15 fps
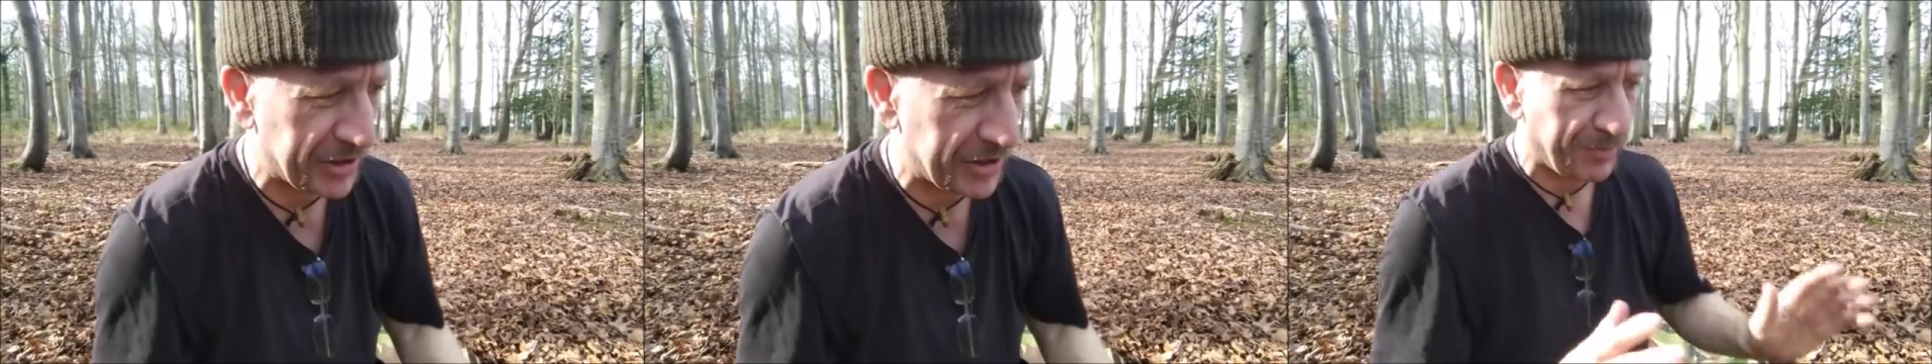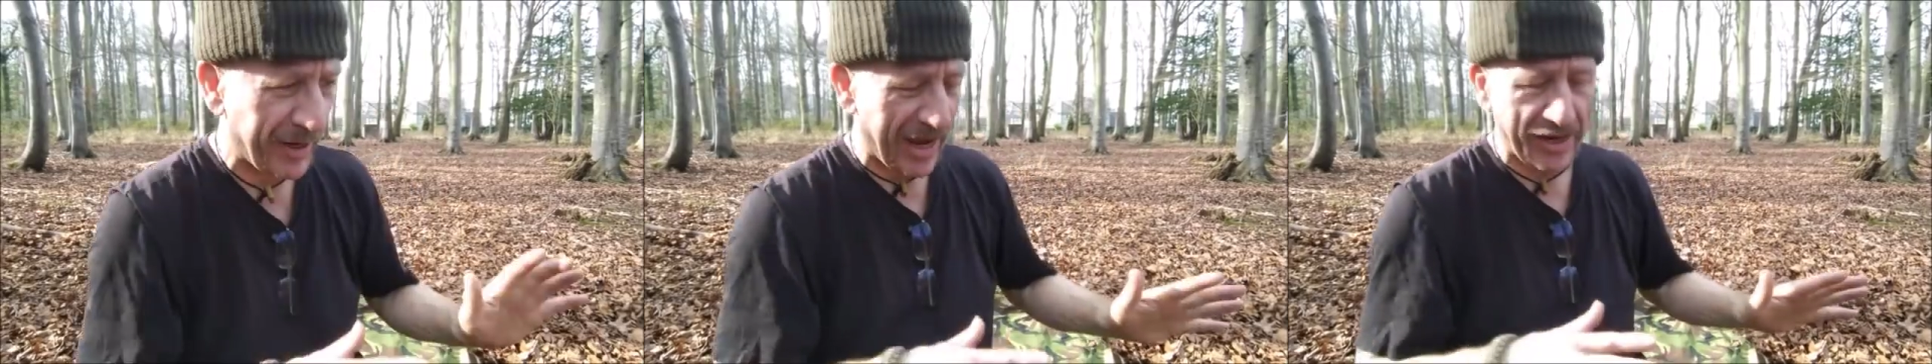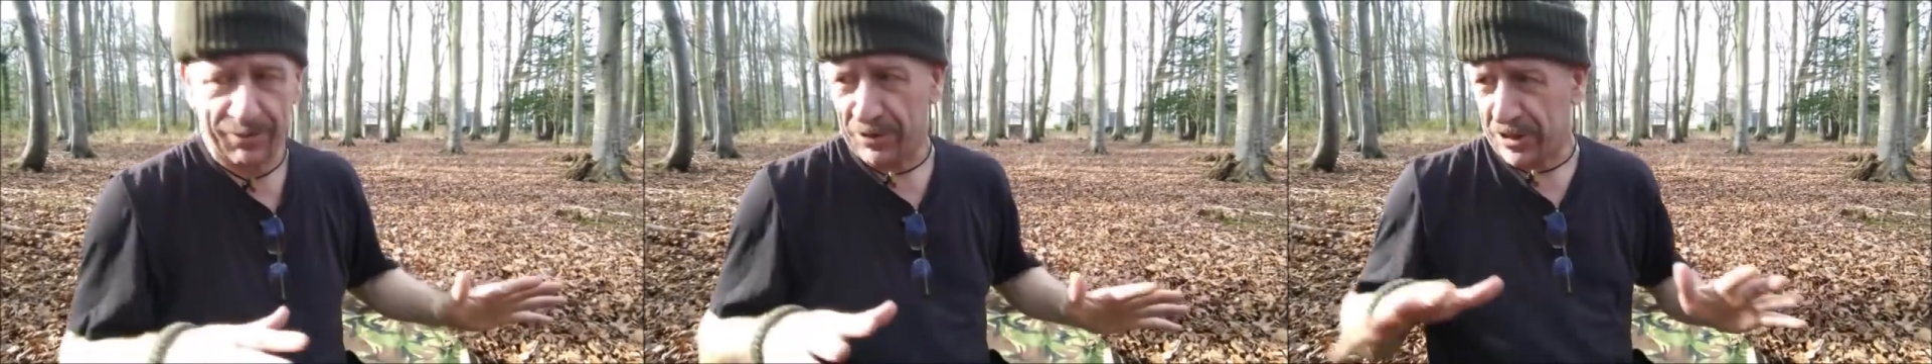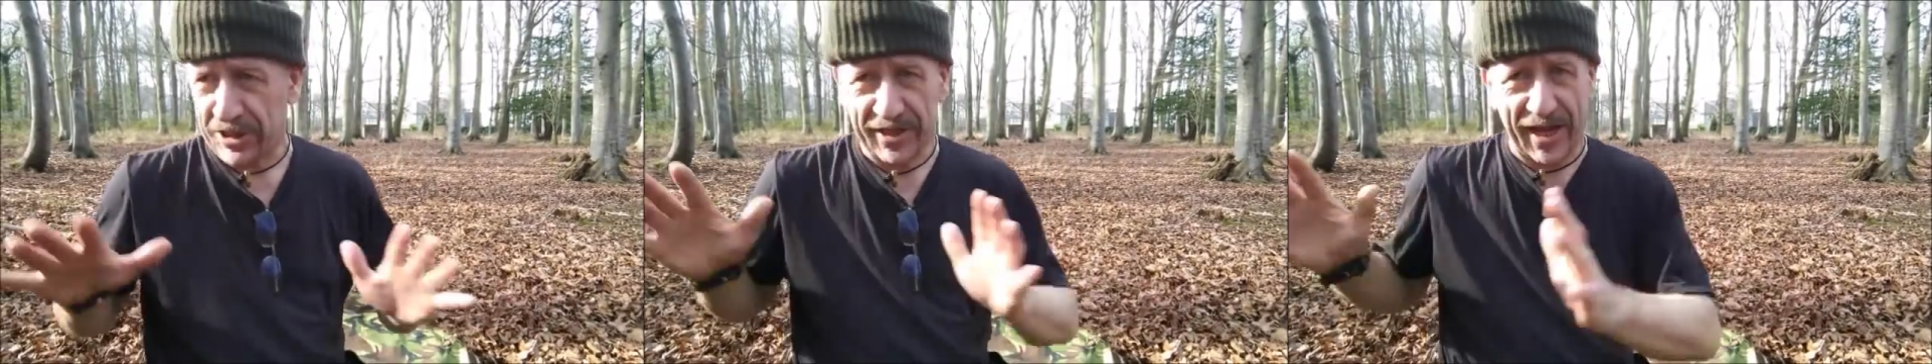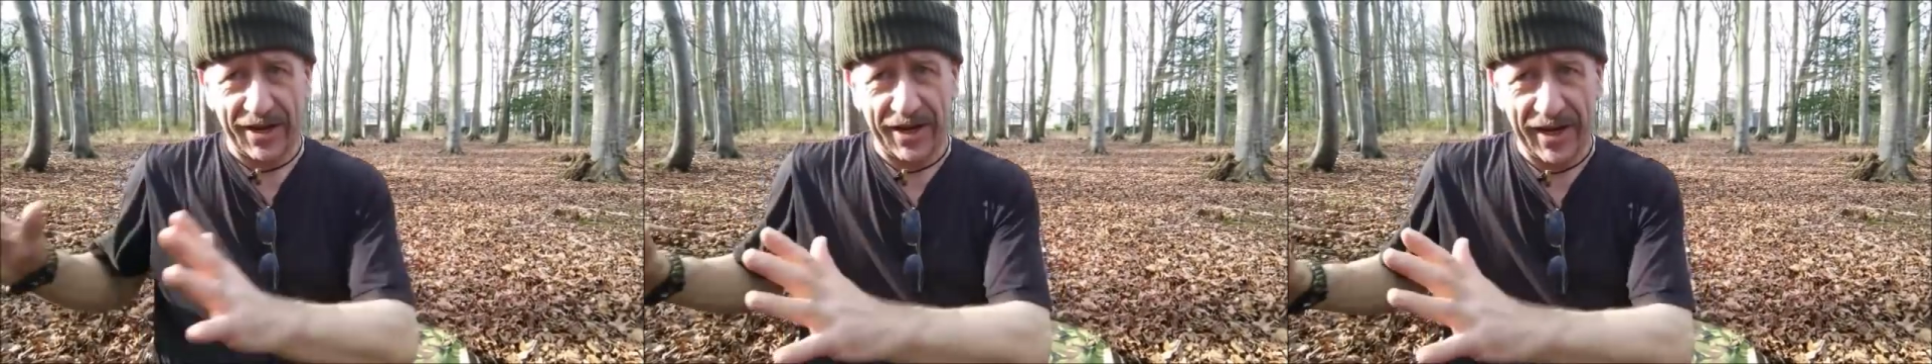to be able
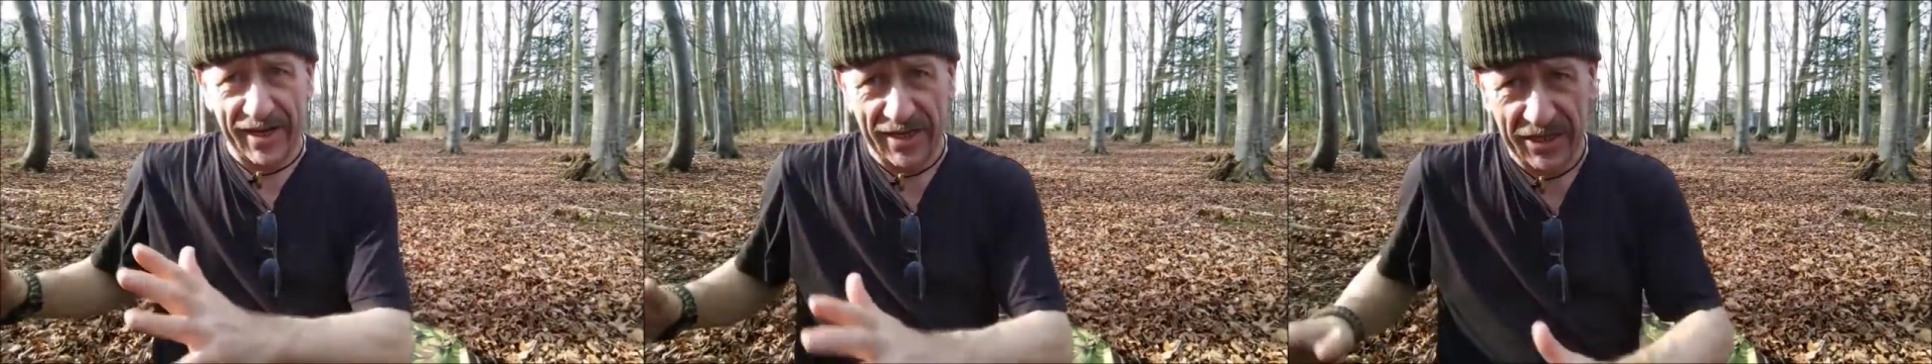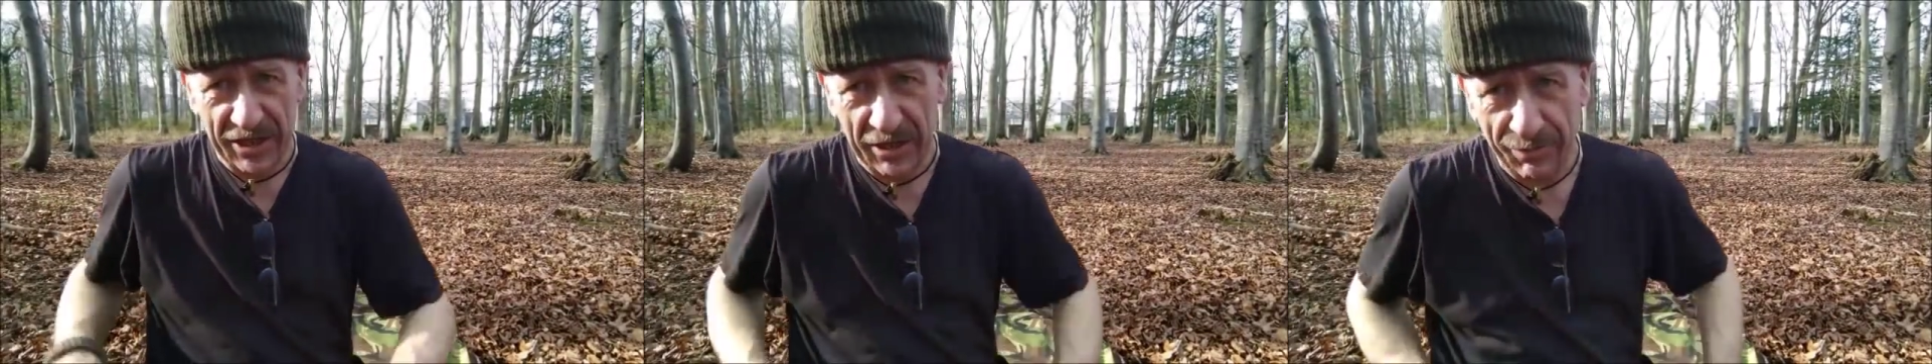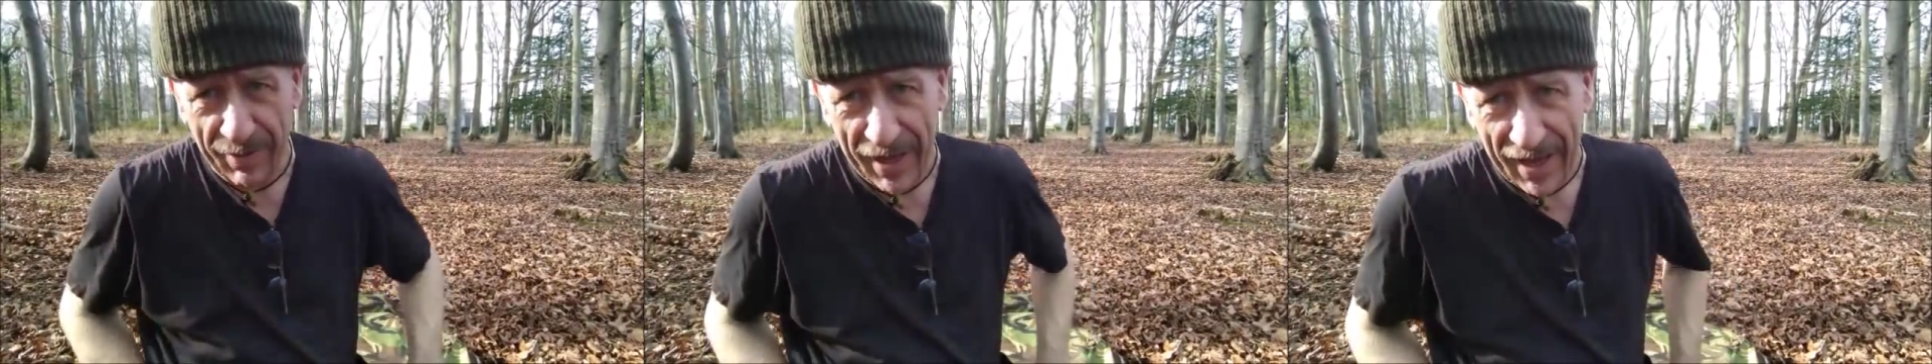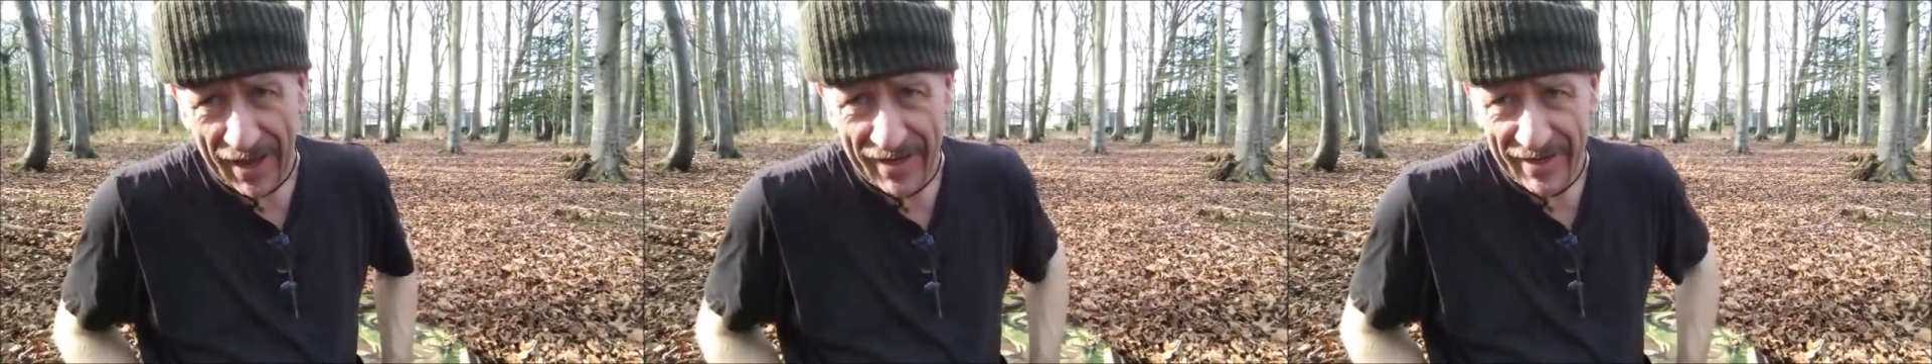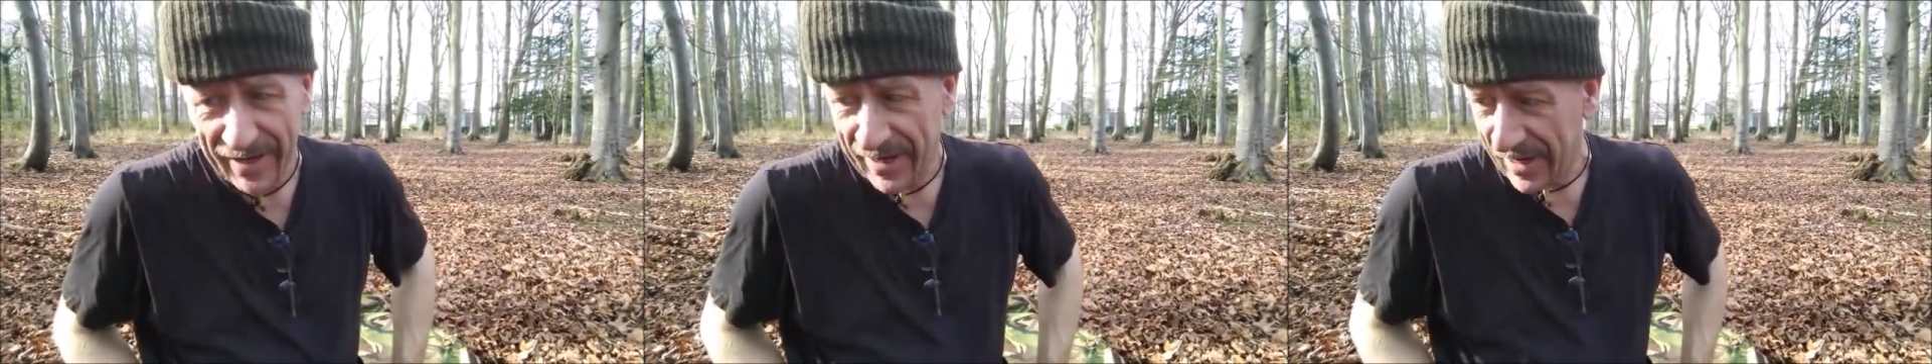to get it into the
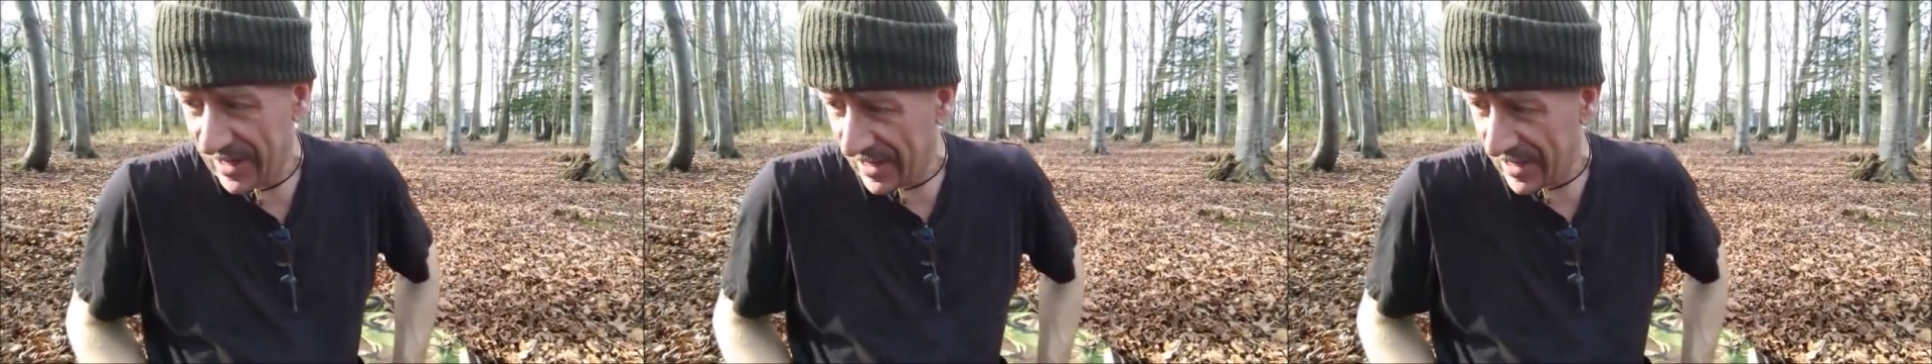pack.